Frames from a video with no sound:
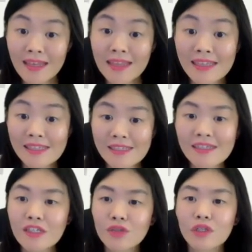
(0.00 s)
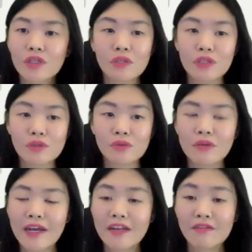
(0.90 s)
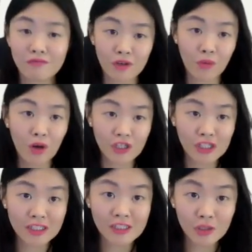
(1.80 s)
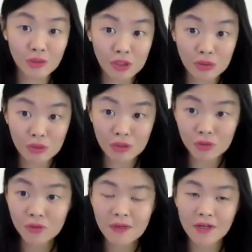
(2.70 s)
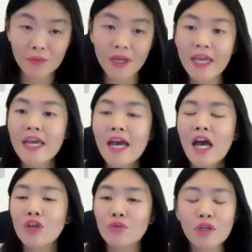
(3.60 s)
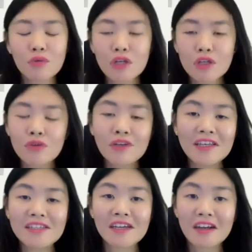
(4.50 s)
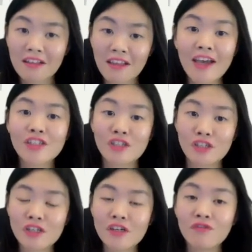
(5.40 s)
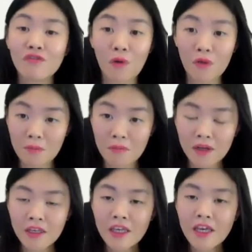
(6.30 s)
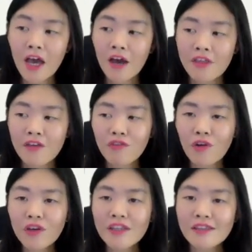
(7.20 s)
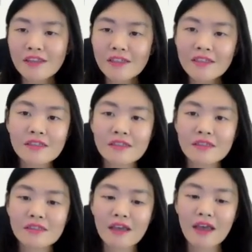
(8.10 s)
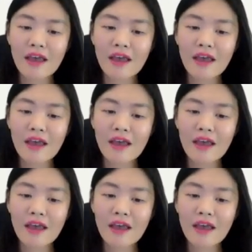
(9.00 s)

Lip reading: this year, 2022, right? If you are watching this in 2022, by the way, 2022 is a clash year for the monkey. Therefore, it does